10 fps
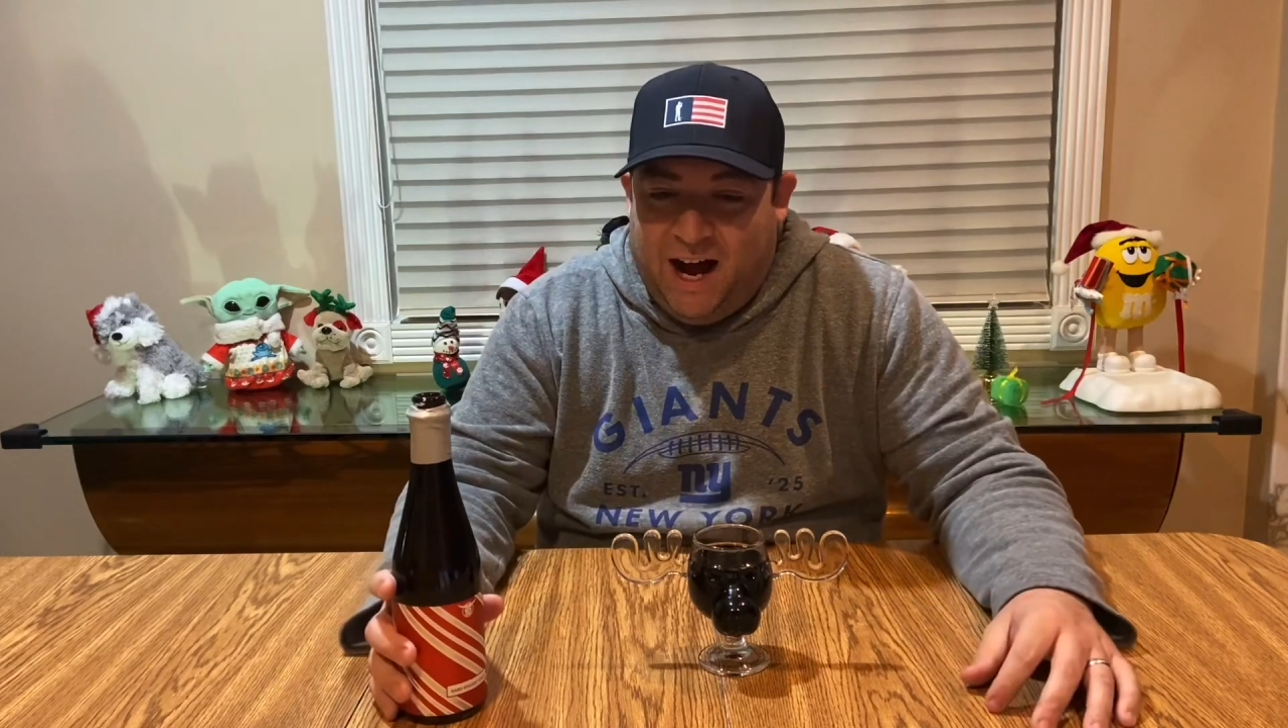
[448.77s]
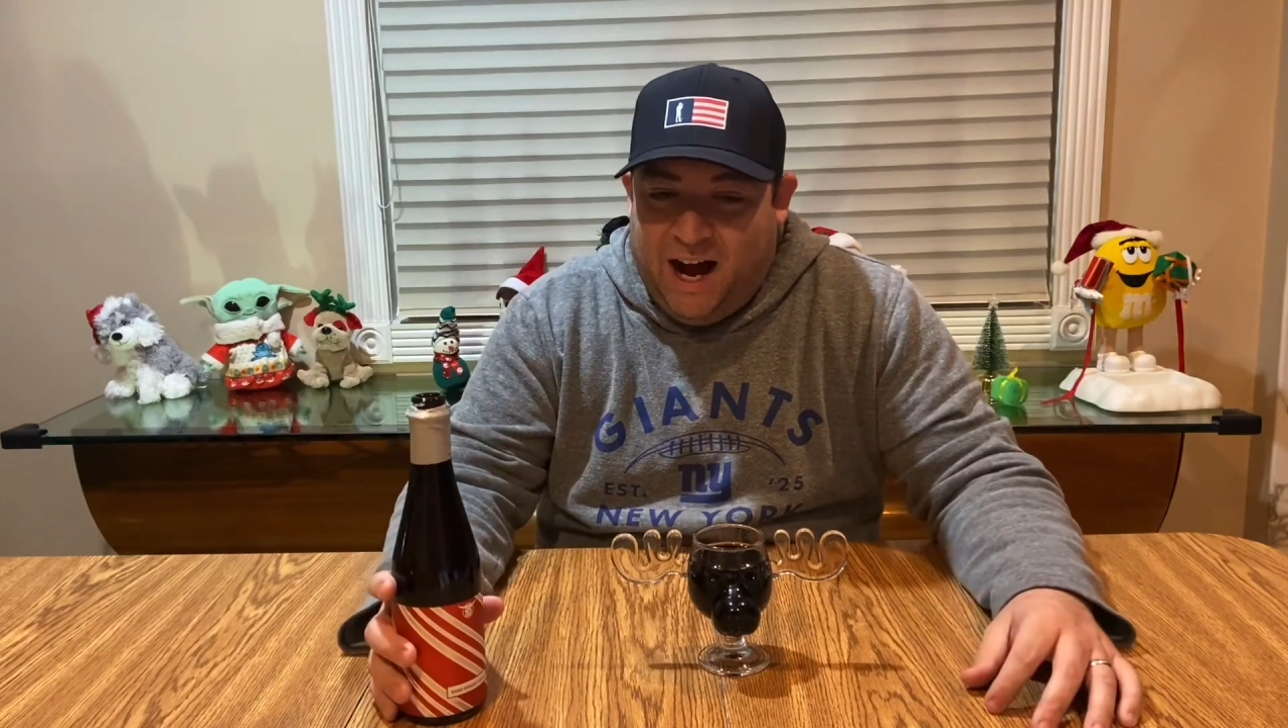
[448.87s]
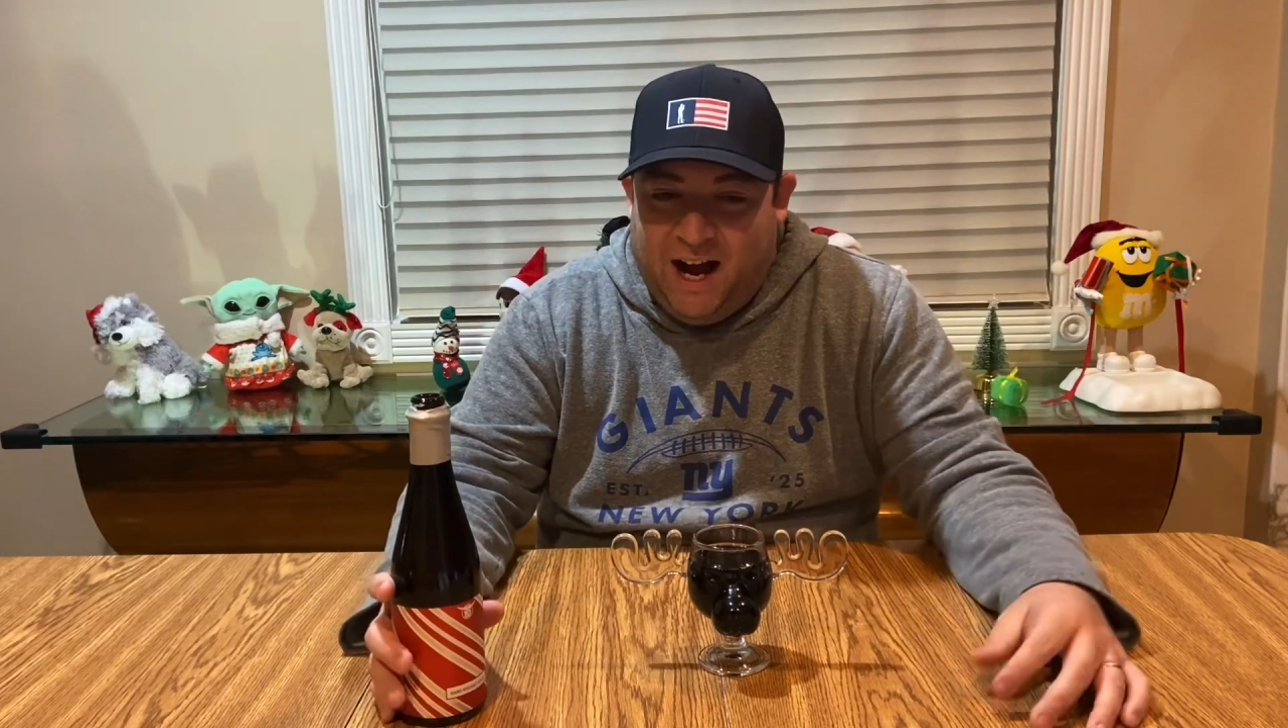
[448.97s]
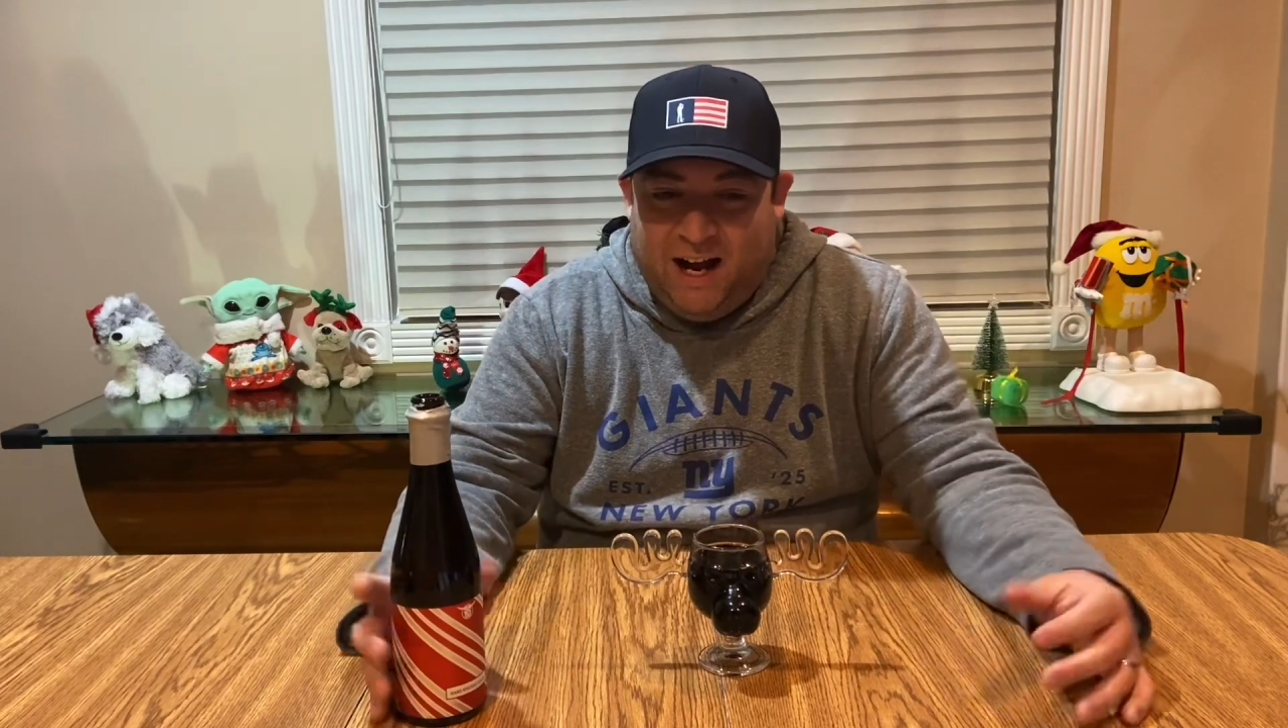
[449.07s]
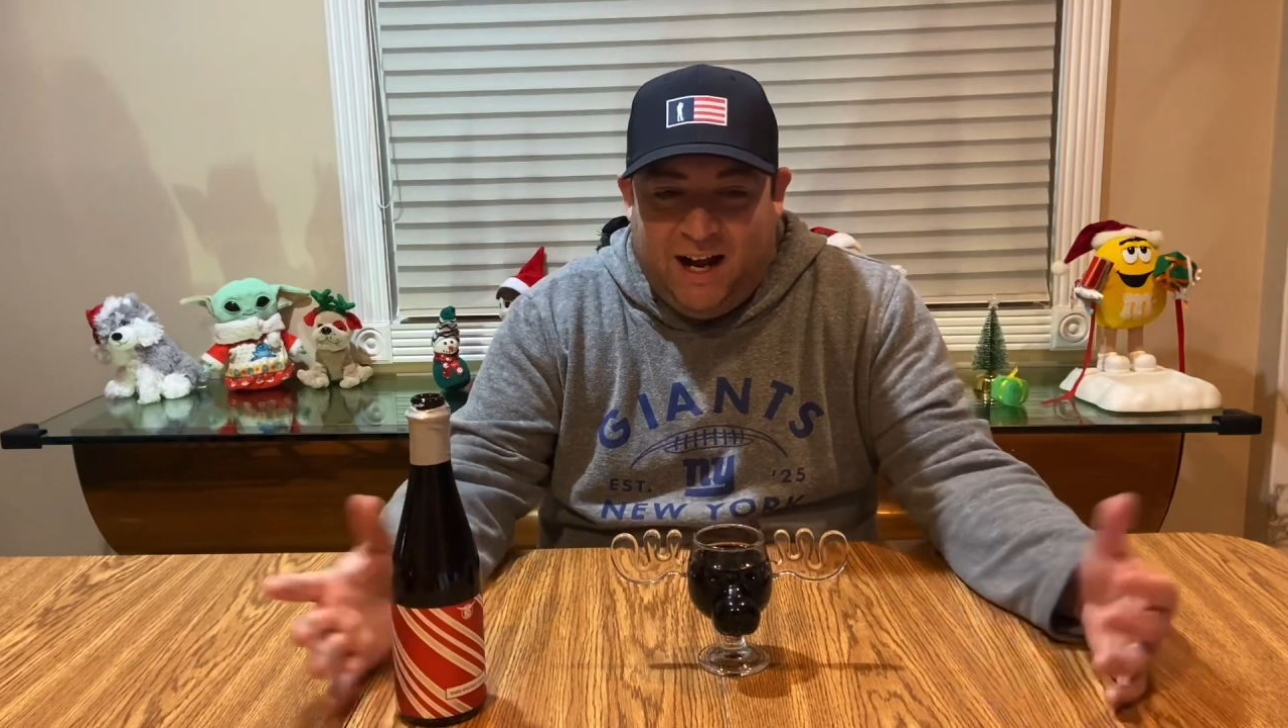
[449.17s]

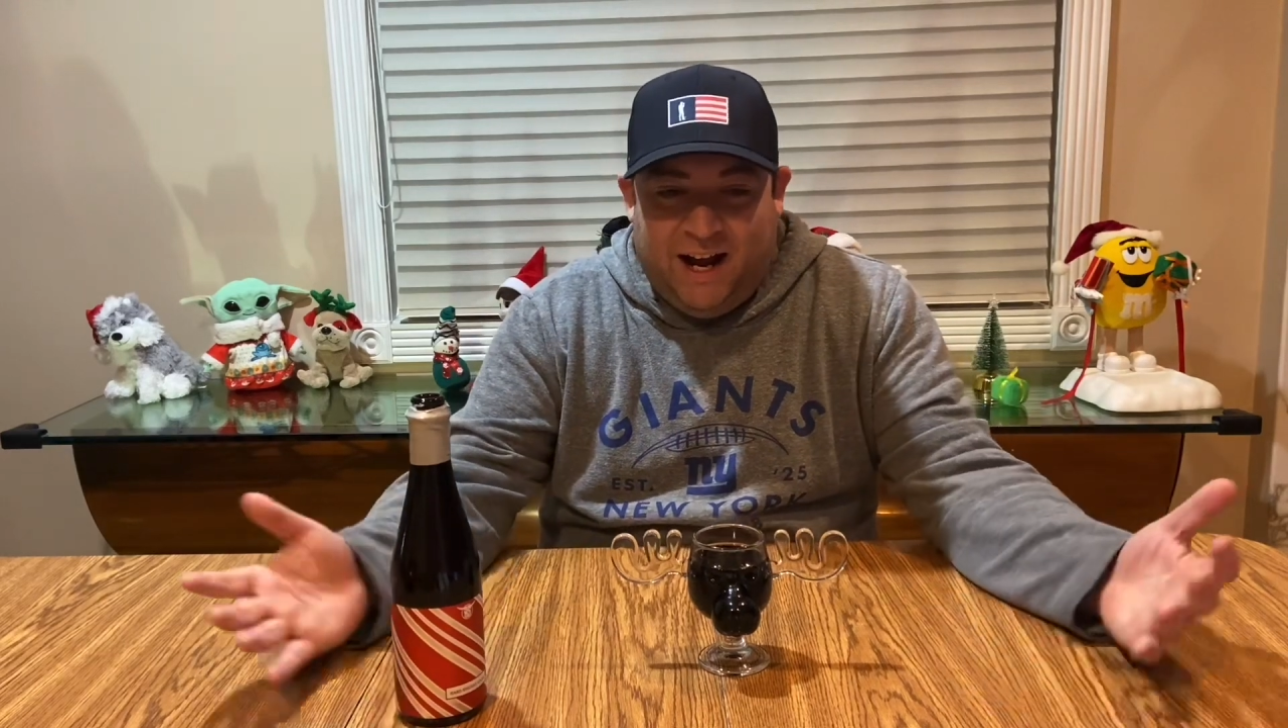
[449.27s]
I